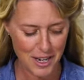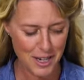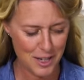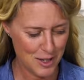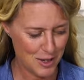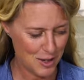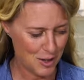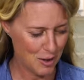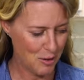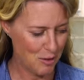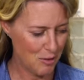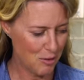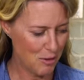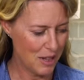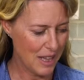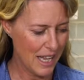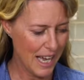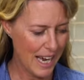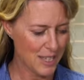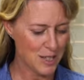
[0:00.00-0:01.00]
So
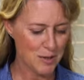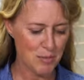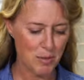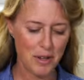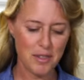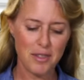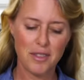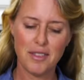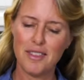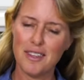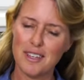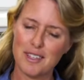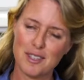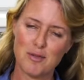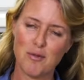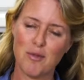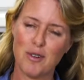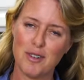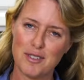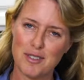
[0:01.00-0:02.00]
last month,
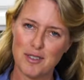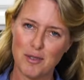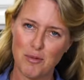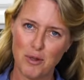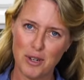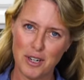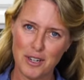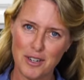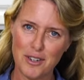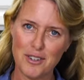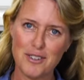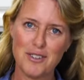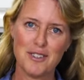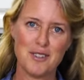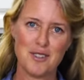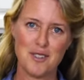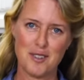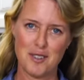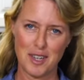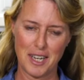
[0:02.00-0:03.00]
this was the winner.
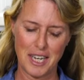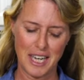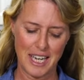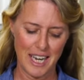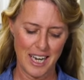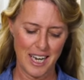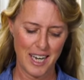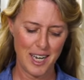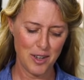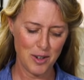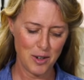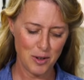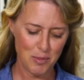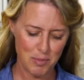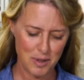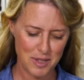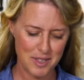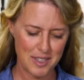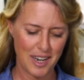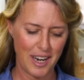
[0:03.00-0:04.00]
This is a kale
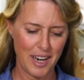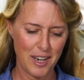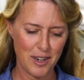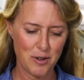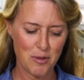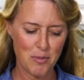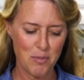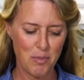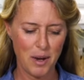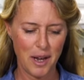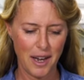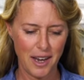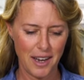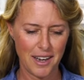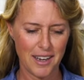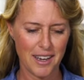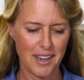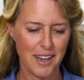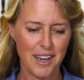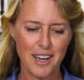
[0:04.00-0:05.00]
potato bake.